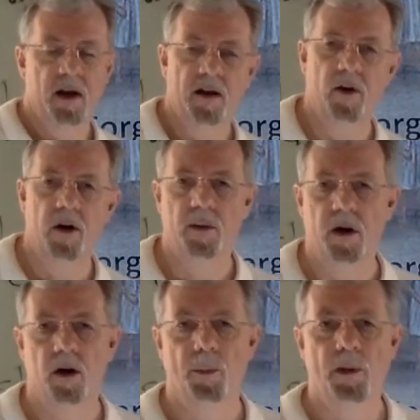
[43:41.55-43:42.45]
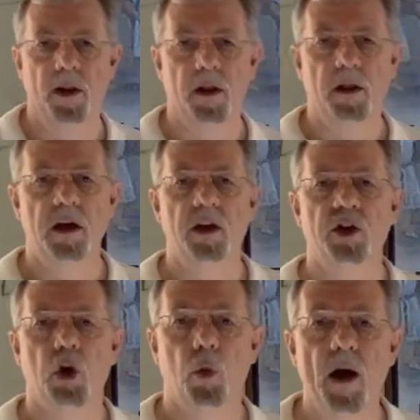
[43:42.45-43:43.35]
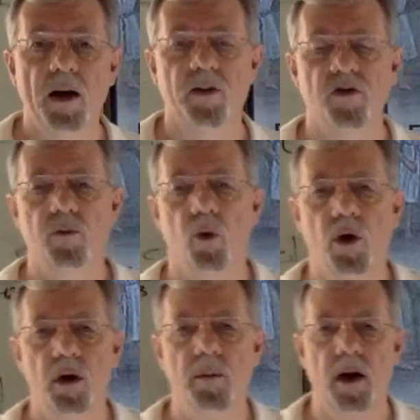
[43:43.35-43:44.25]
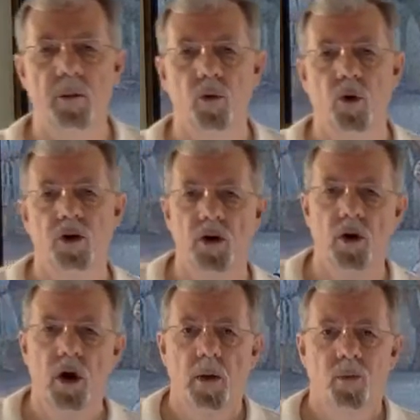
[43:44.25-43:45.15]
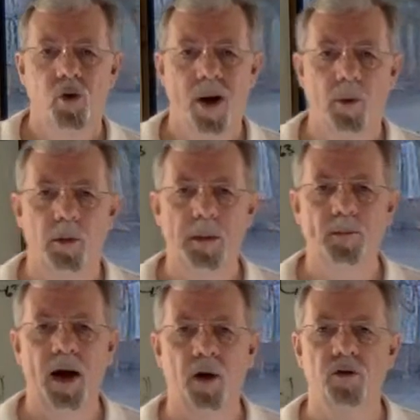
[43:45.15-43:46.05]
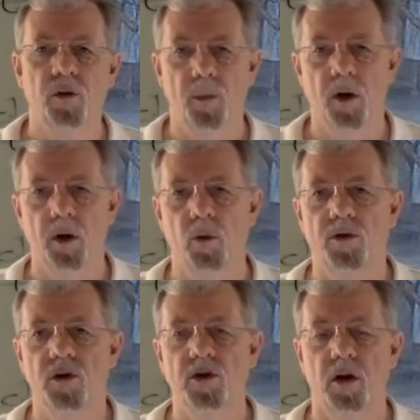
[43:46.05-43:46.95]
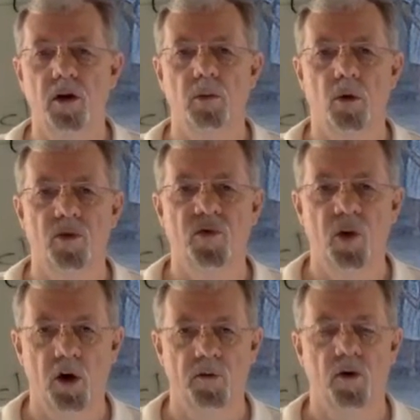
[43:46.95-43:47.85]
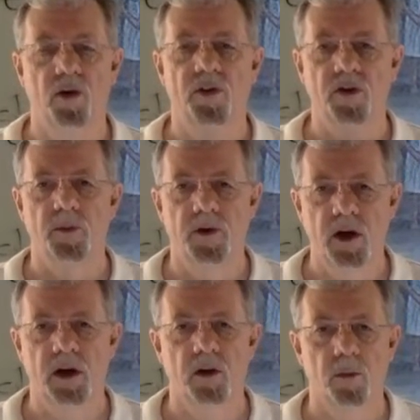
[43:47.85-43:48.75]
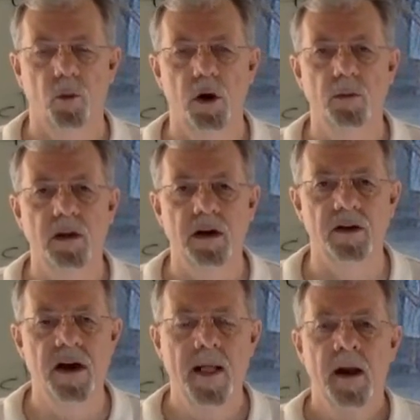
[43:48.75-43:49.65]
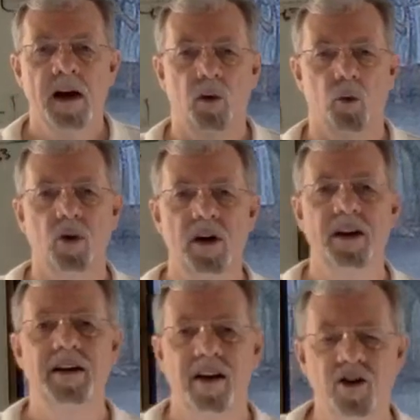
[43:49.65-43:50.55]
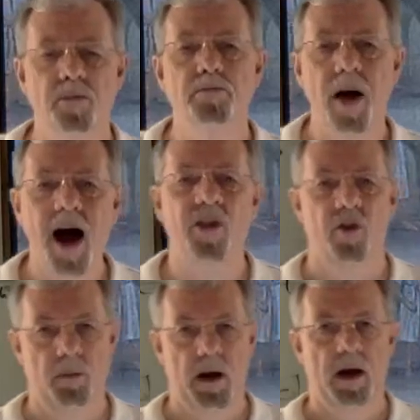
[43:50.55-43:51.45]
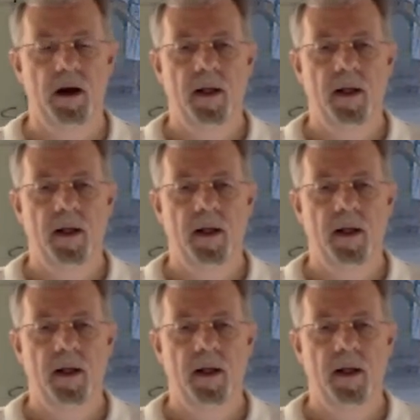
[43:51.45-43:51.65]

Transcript: I've already been a little politically incorrect this morning, but I'm going to probably pounce upon it with just a little more fervor at this particular point because it really does bother me